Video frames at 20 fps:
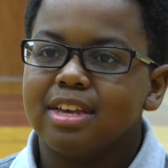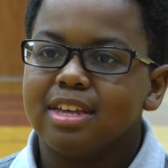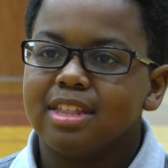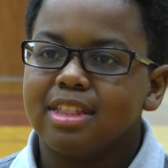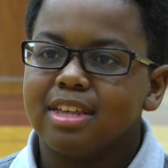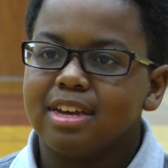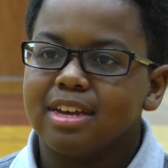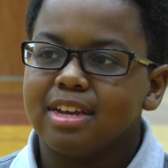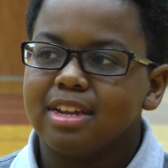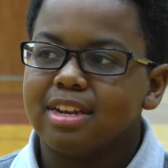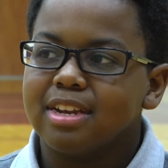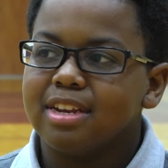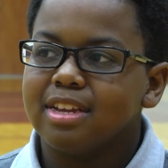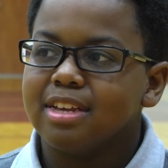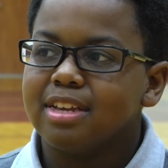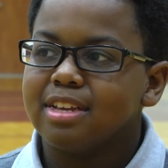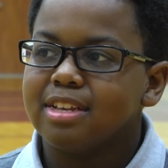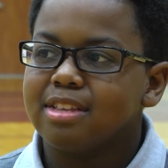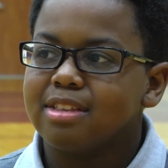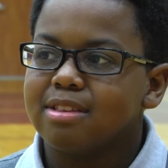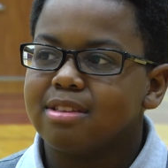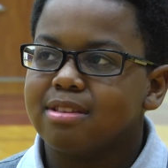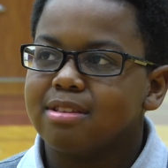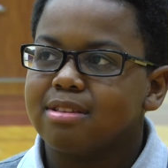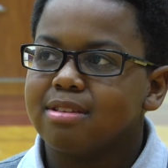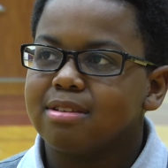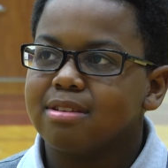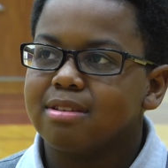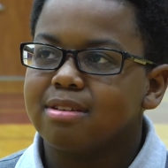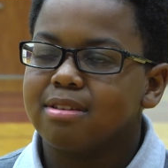that
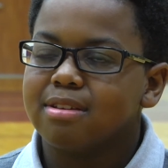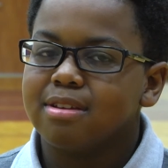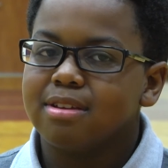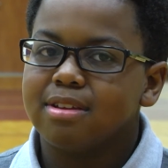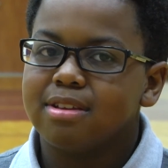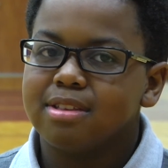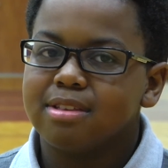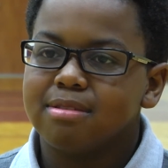it's it's